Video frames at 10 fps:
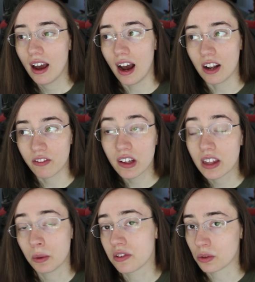and I felt like
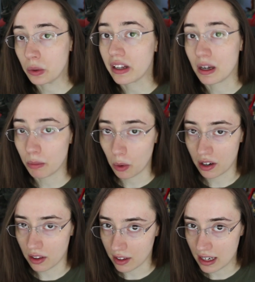that was a really
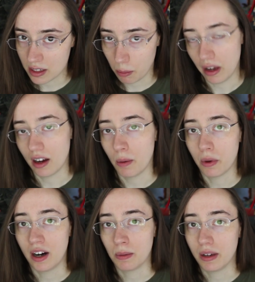important thing to pick
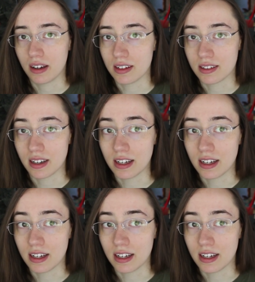up on because